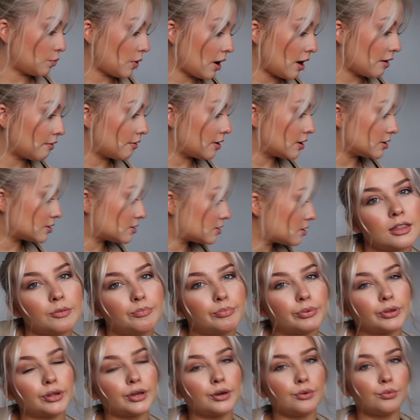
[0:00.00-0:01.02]
Whereas the
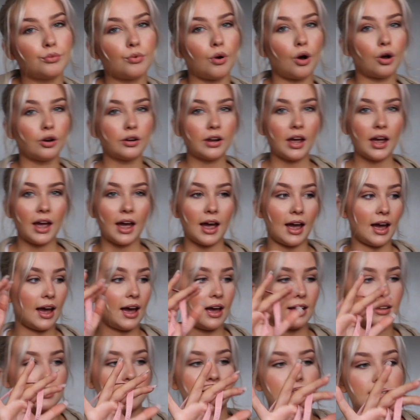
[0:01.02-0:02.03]
blue one
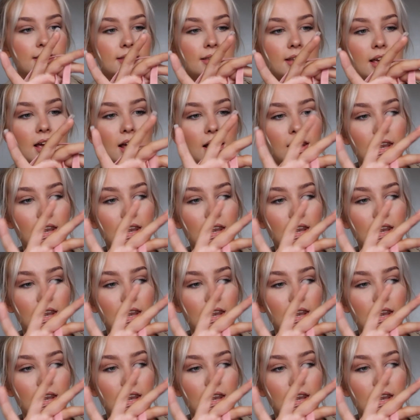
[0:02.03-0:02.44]
has